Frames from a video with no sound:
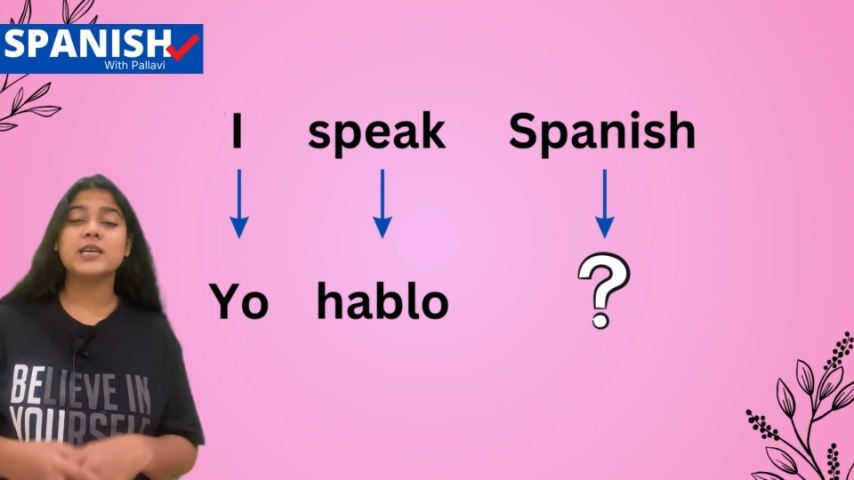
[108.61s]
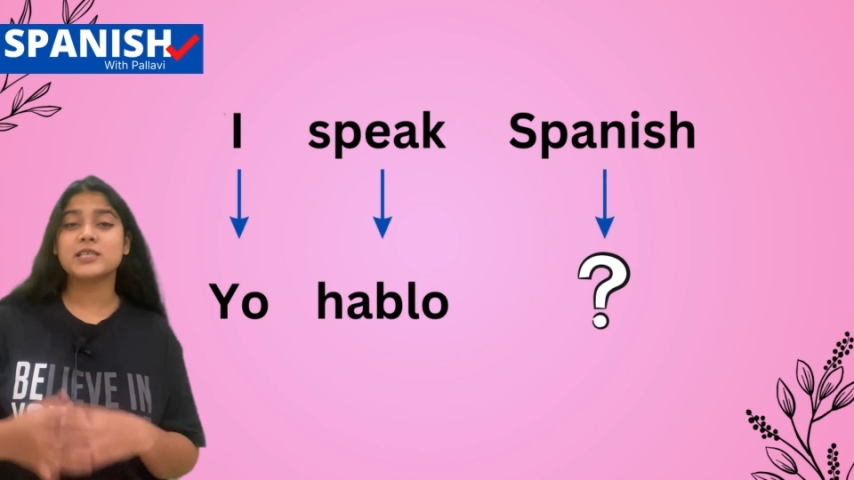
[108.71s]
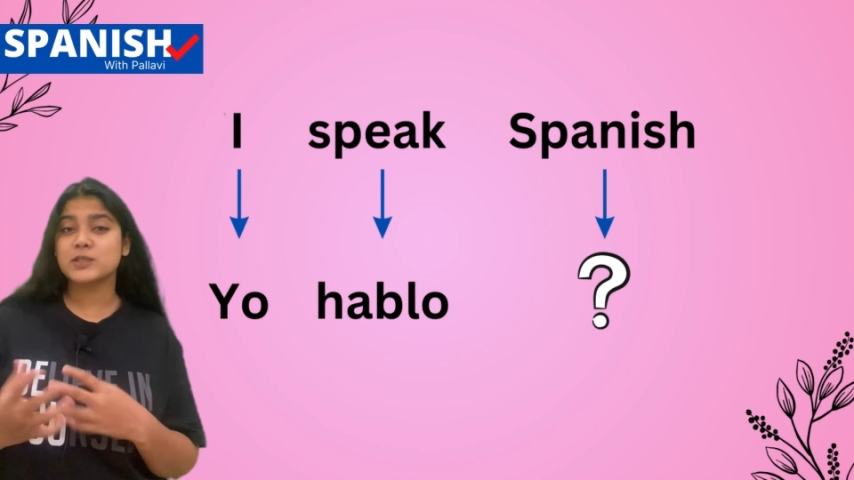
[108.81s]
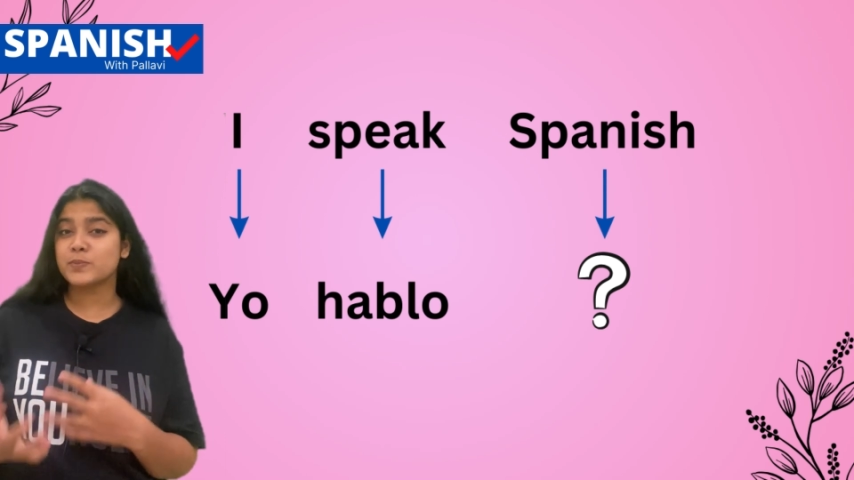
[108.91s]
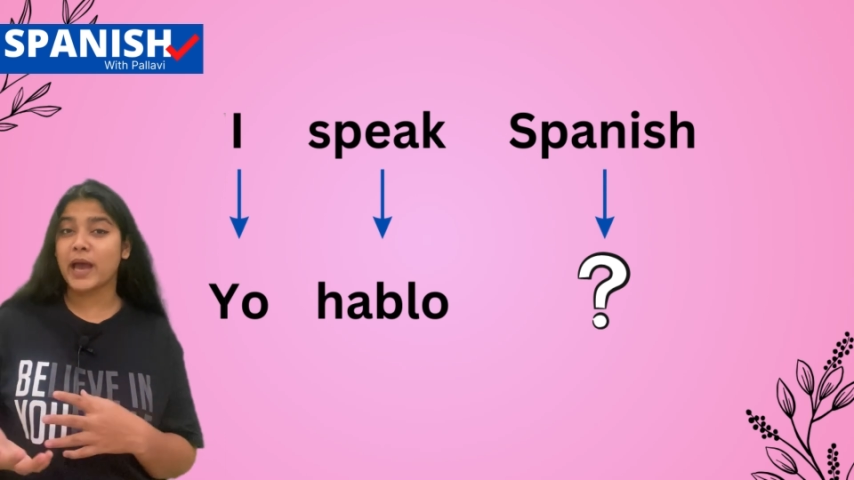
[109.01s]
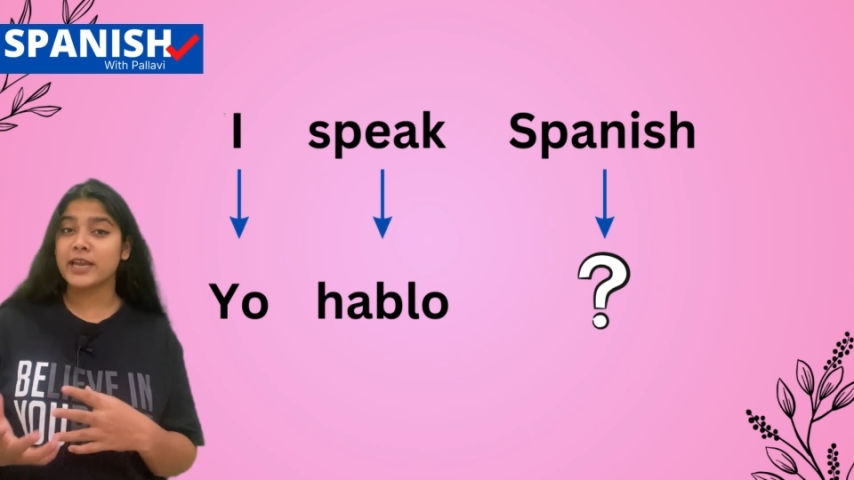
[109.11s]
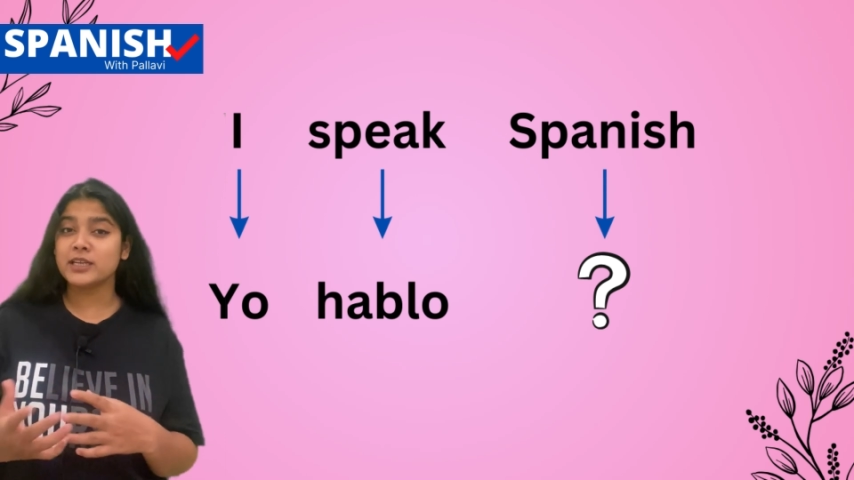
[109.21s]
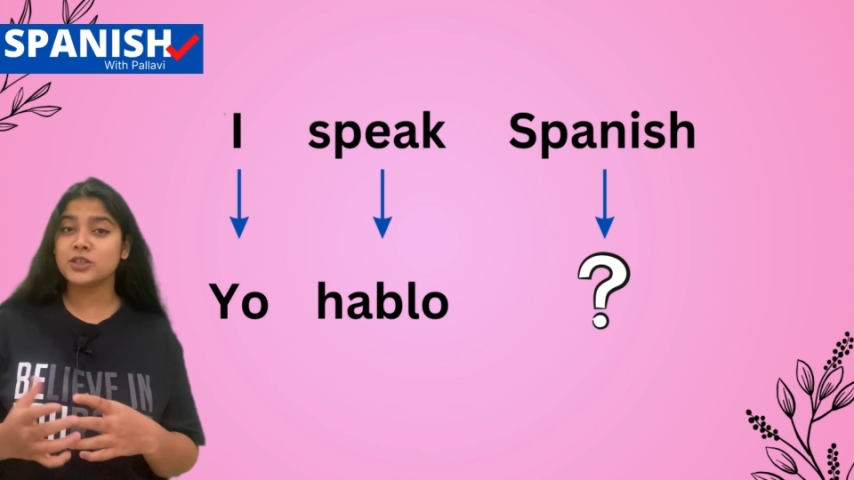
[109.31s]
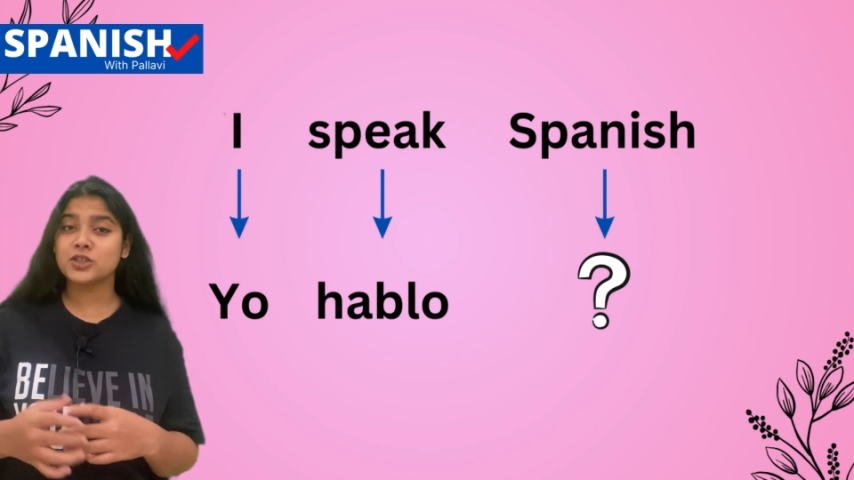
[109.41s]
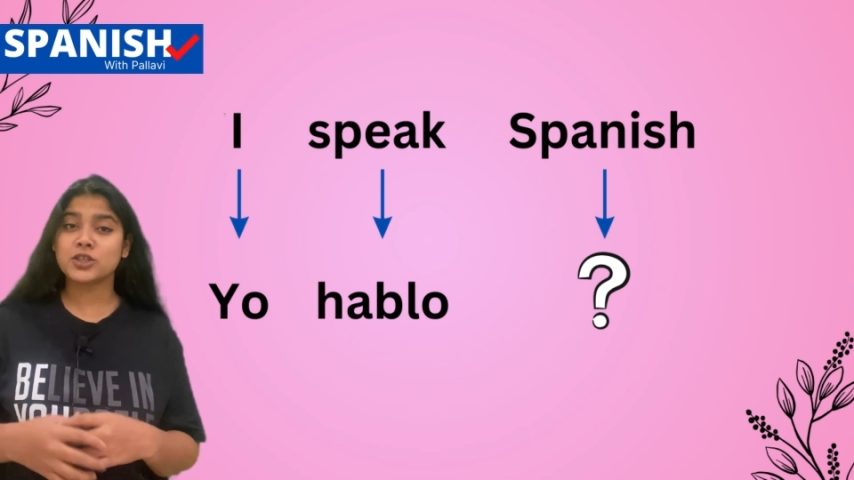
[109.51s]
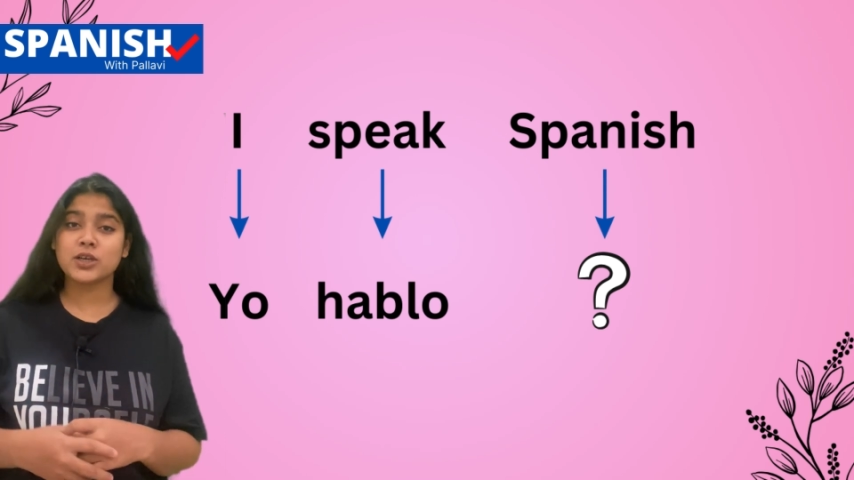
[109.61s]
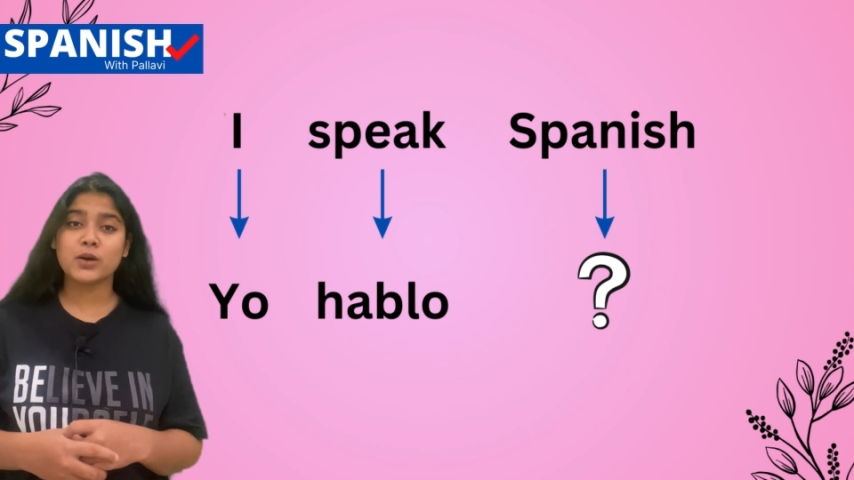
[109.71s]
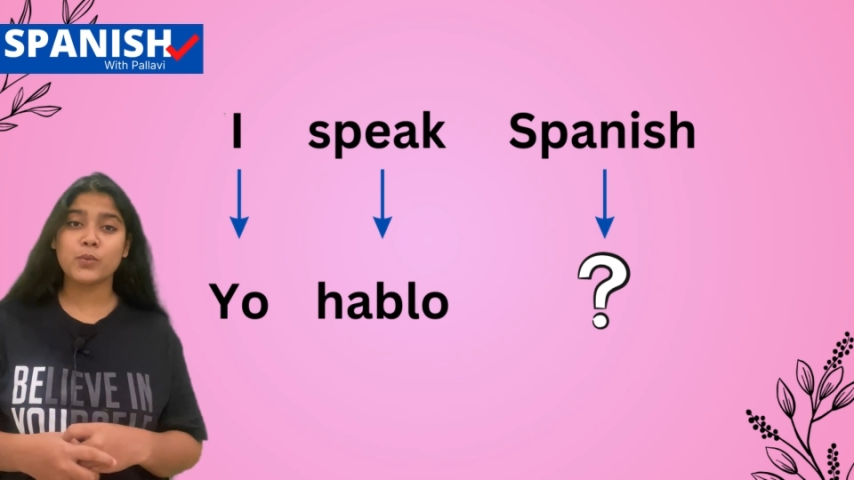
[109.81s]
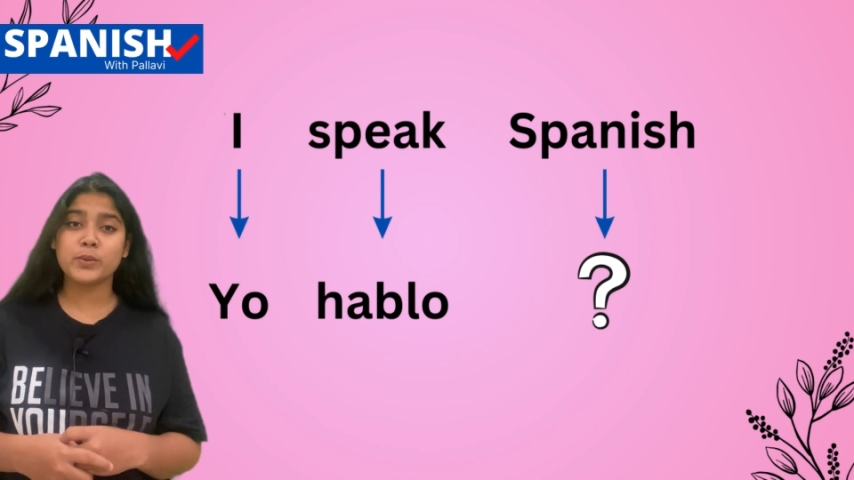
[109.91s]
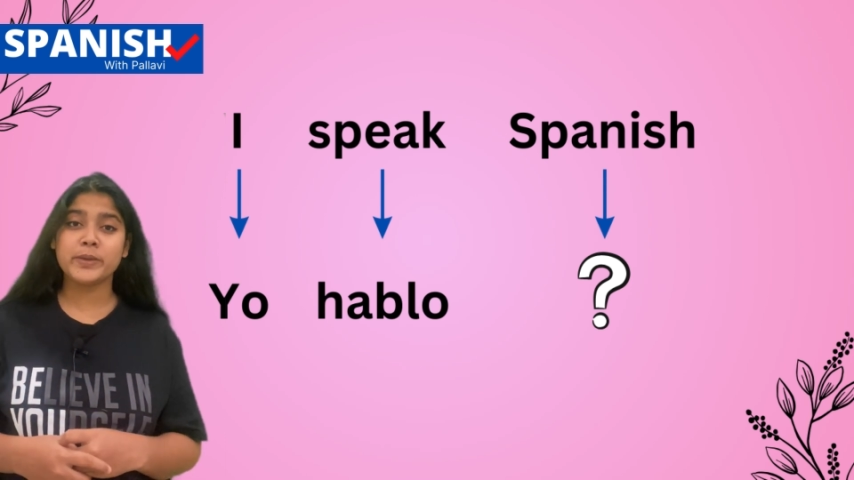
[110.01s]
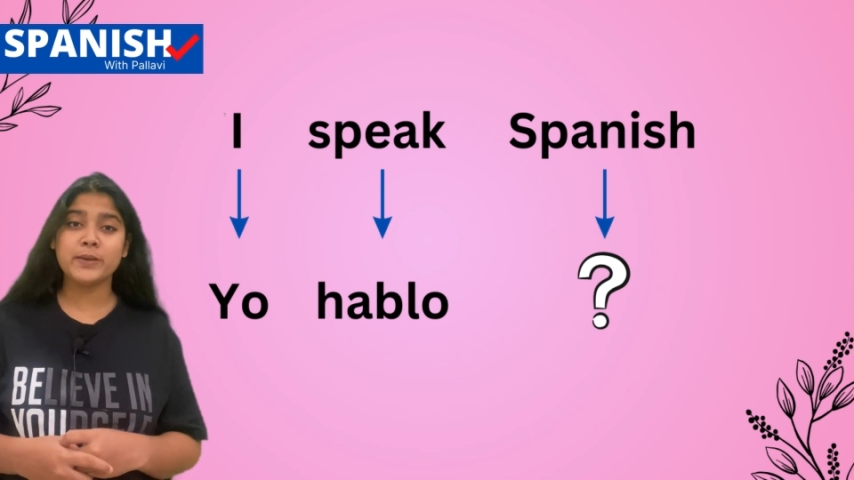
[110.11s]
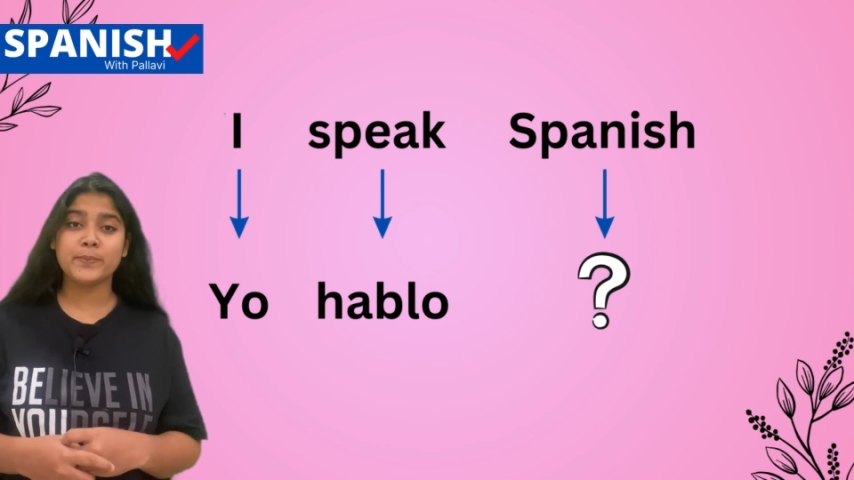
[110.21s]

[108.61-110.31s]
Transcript: Spanish will be